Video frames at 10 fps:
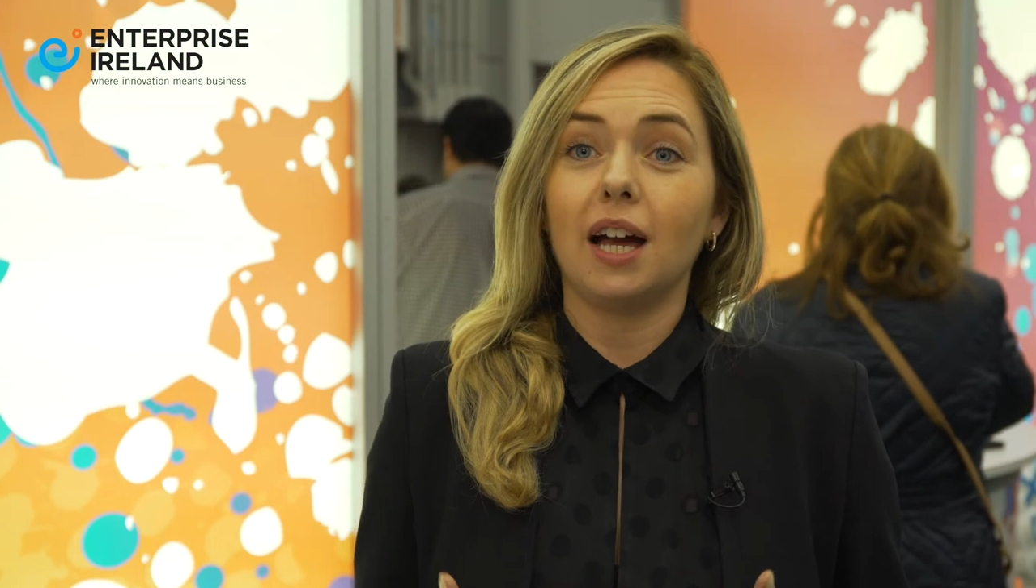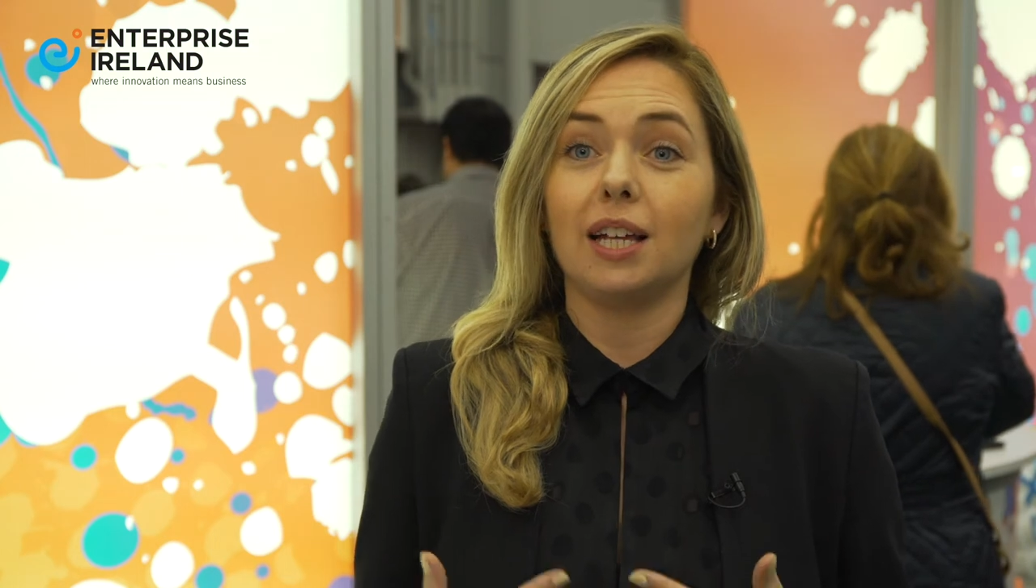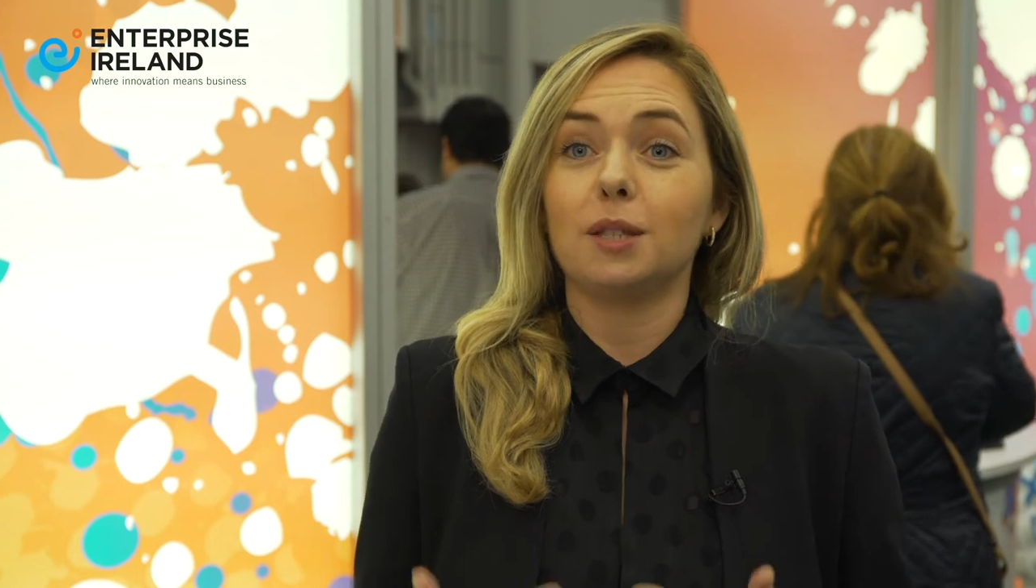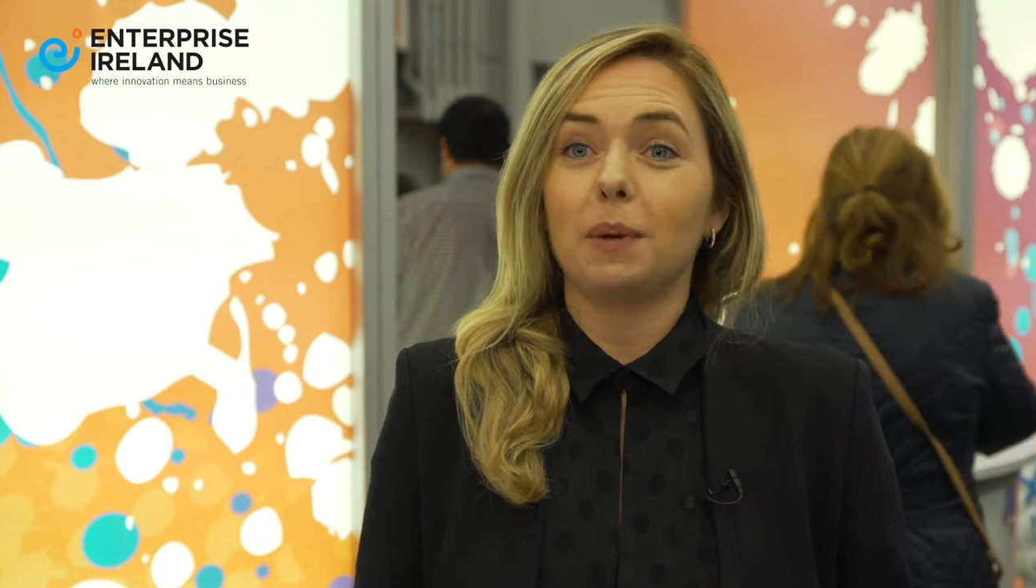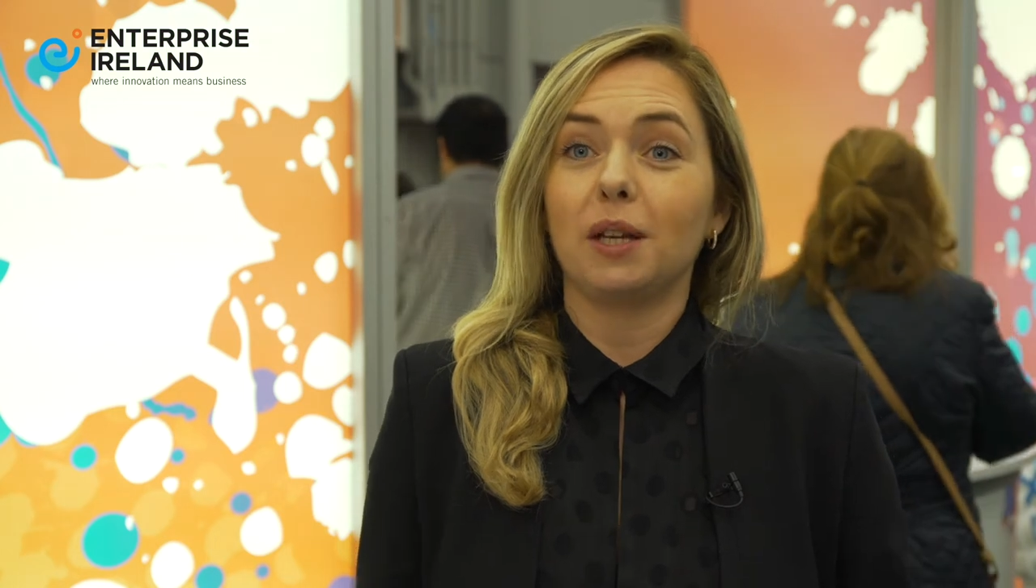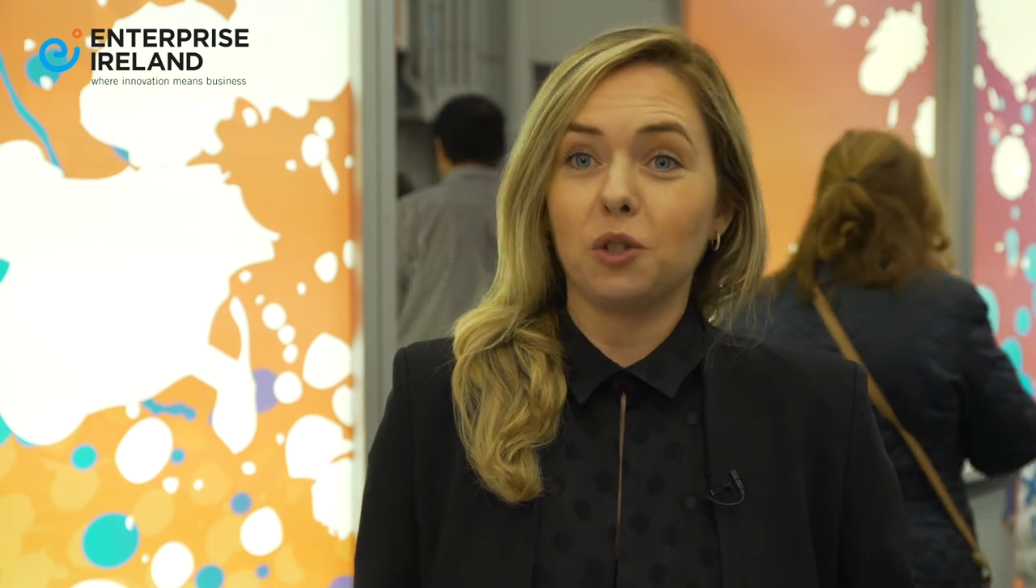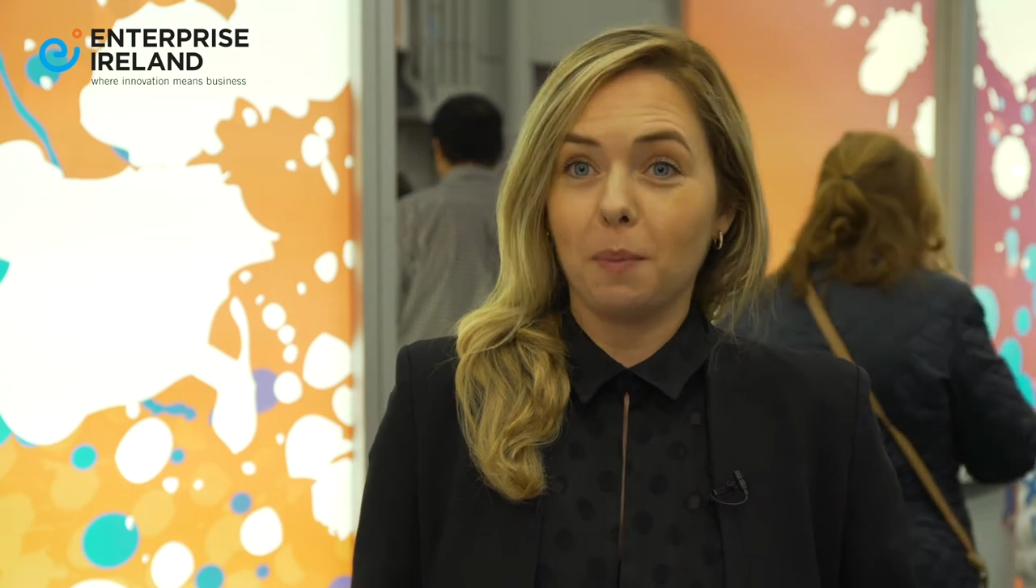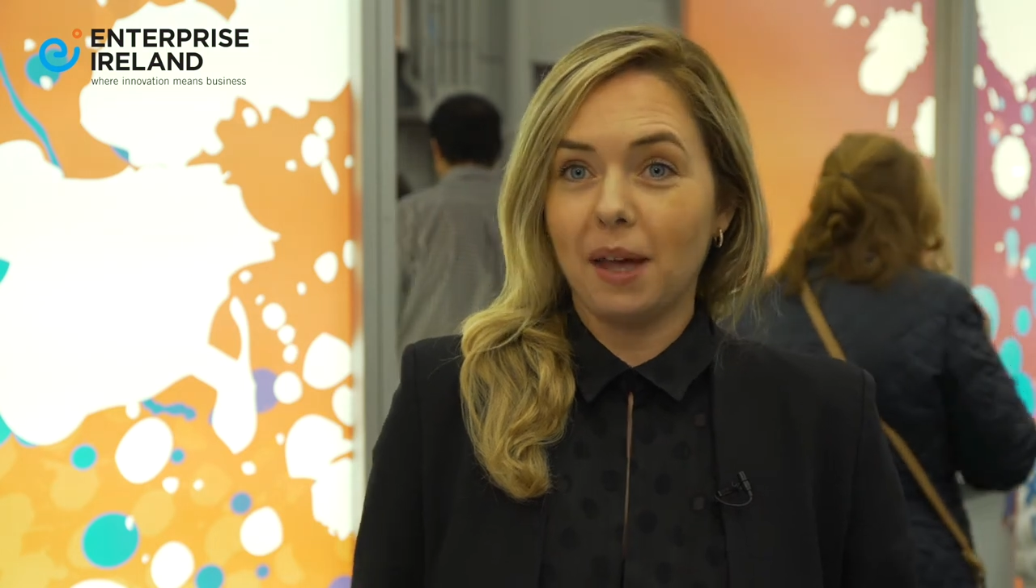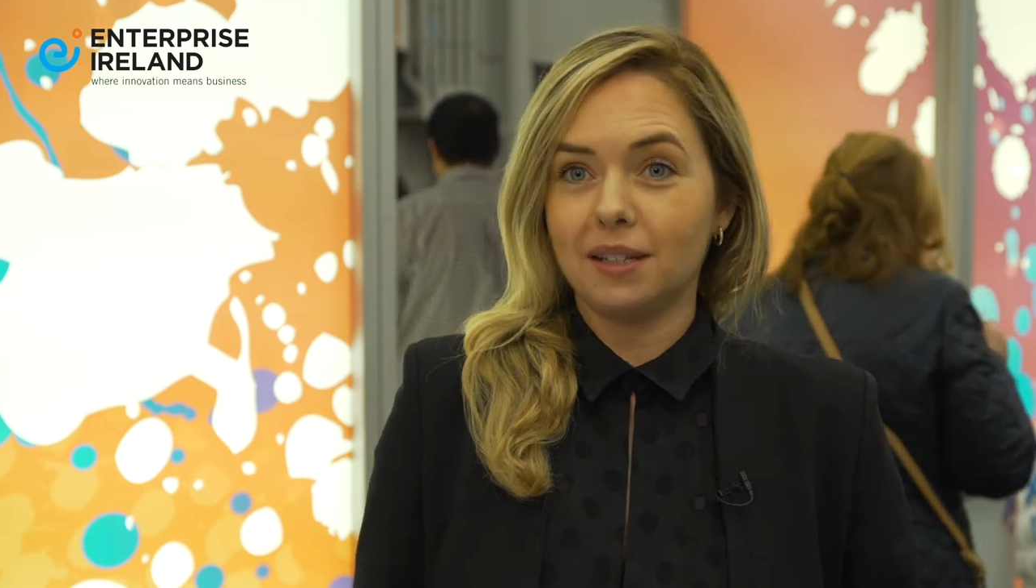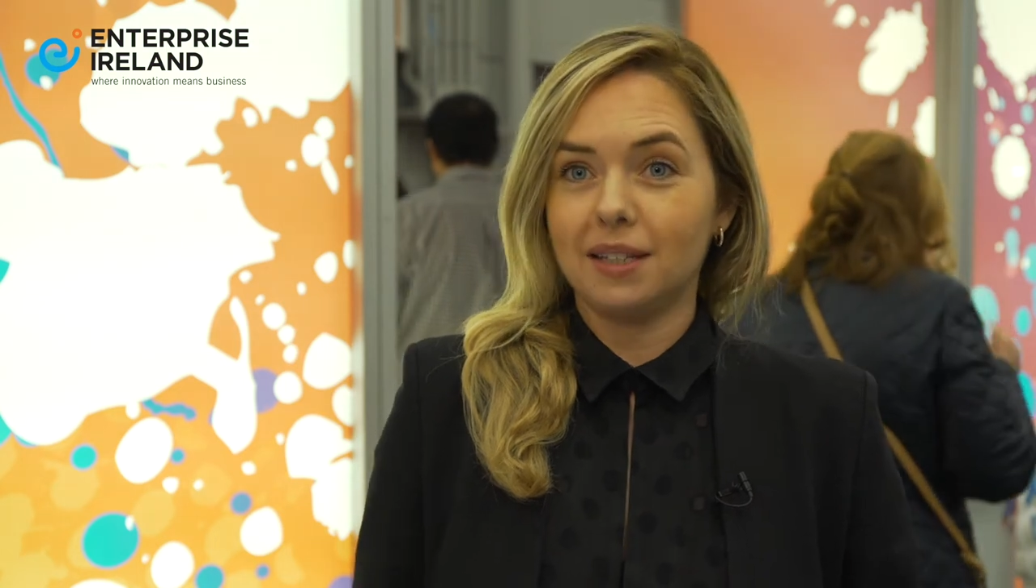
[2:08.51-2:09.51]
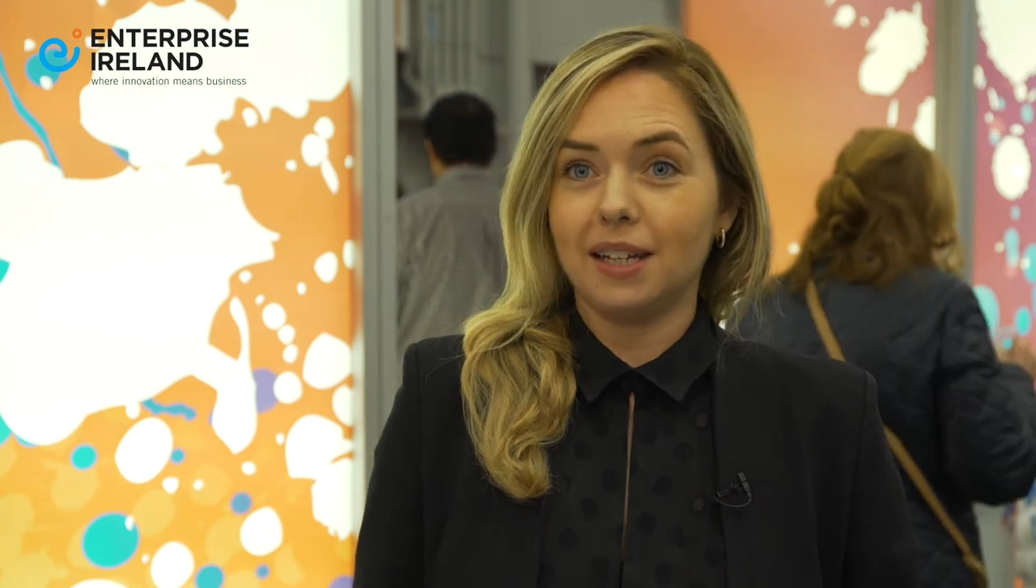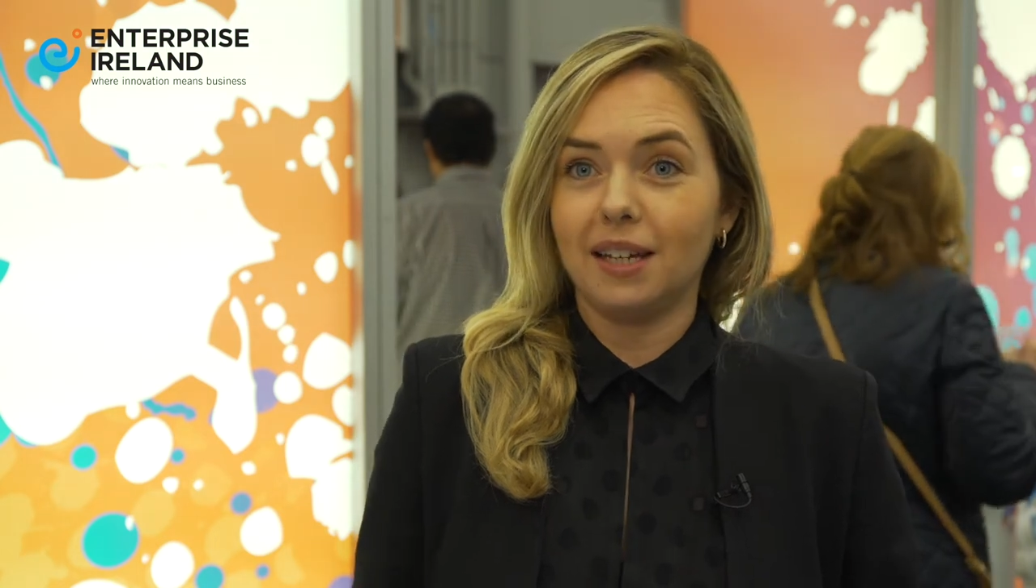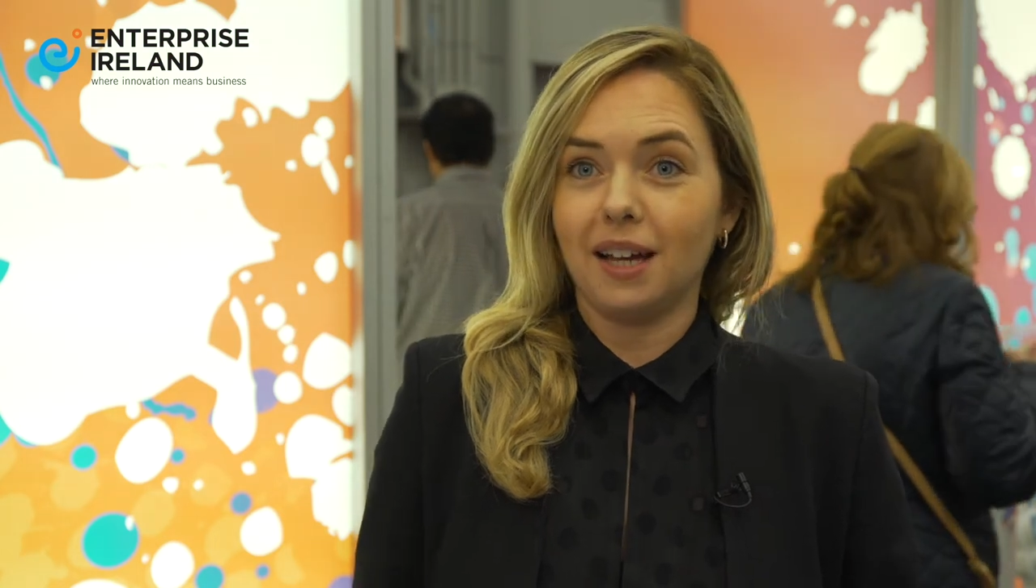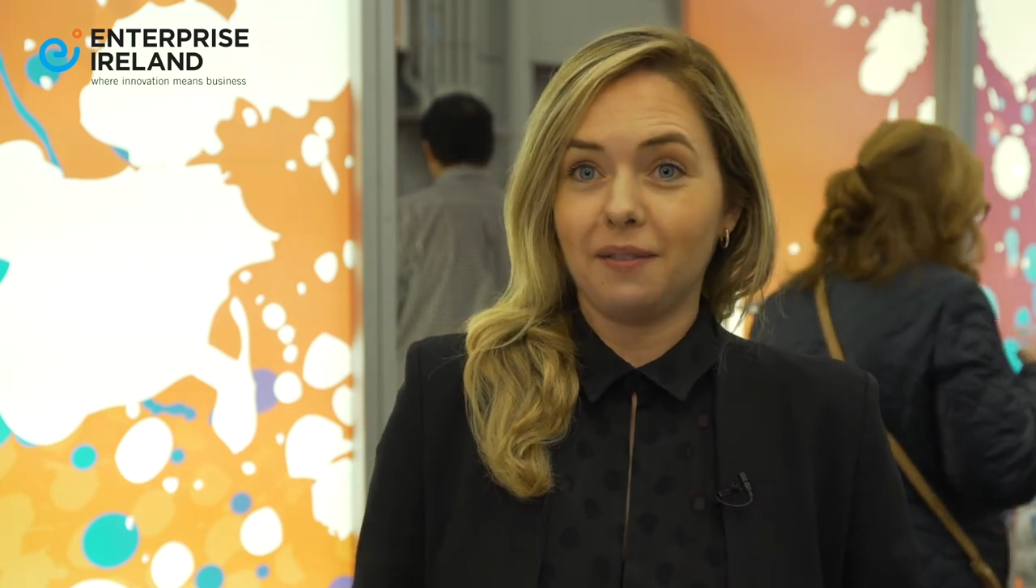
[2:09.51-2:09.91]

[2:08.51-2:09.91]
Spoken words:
has been tremendously